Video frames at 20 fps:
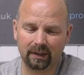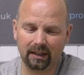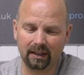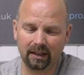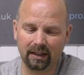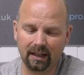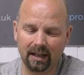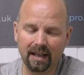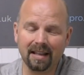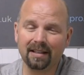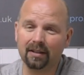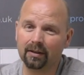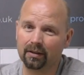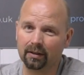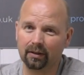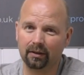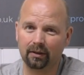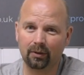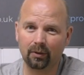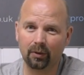It isn't
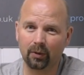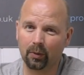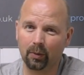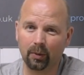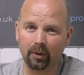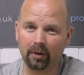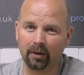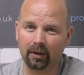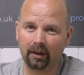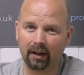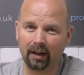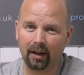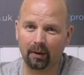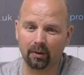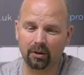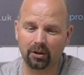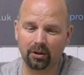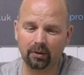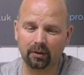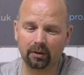going to work how
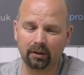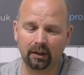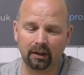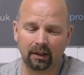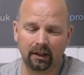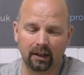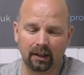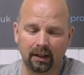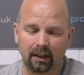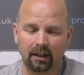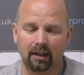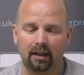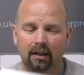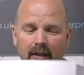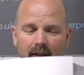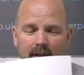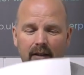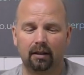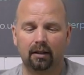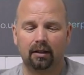it should.
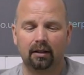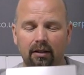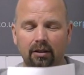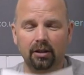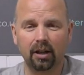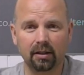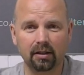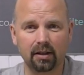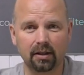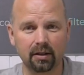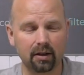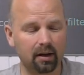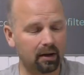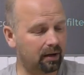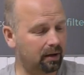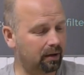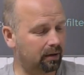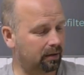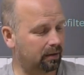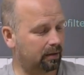Chances
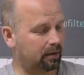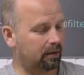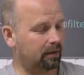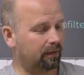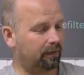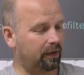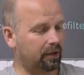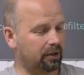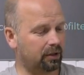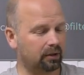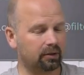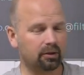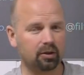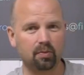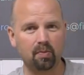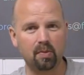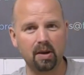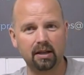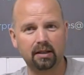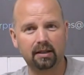are your fish will
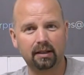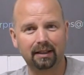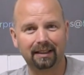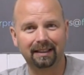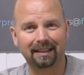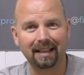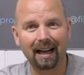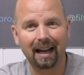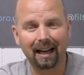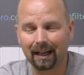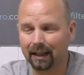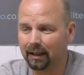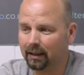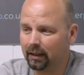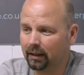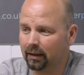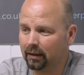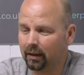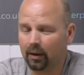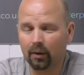just basically die
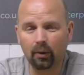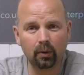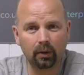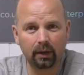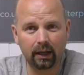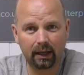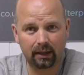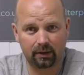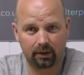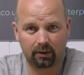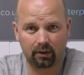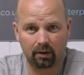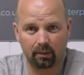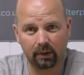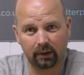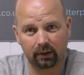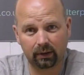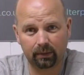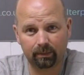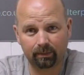in their own
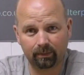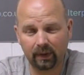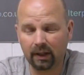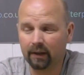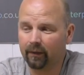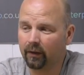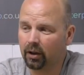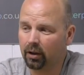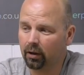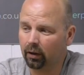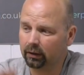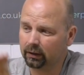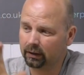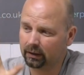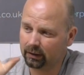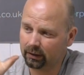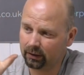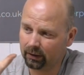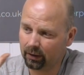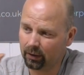excrement. You've got
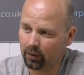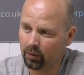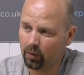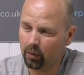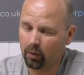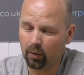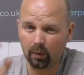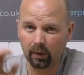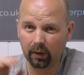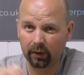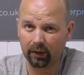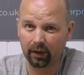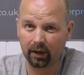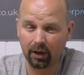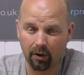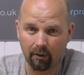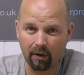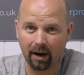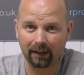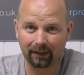to go with the
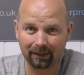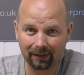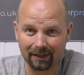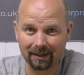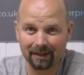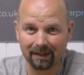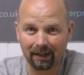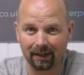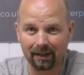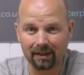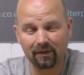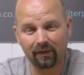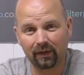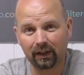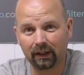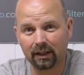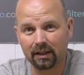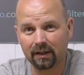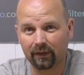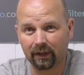correctly sized
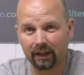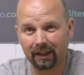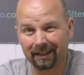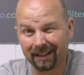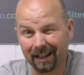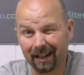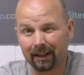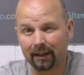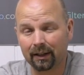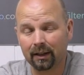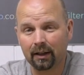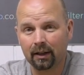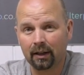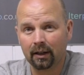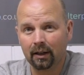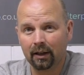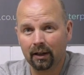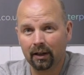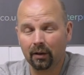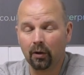filters for your tank,
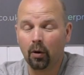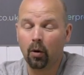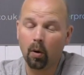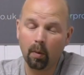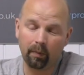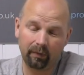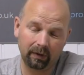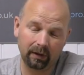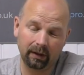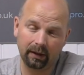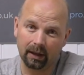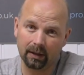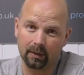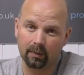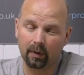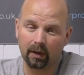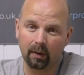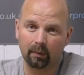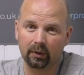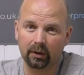and hopefully that's
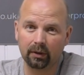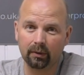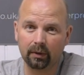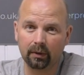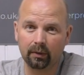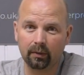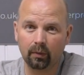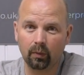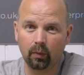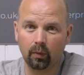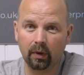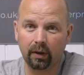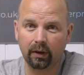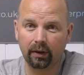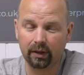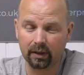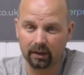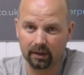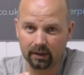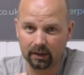what I'm doing with
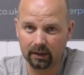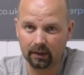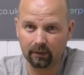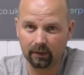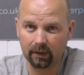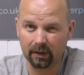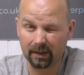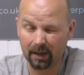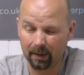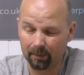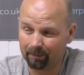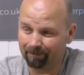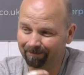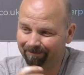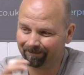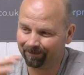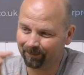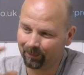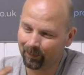this series. I'm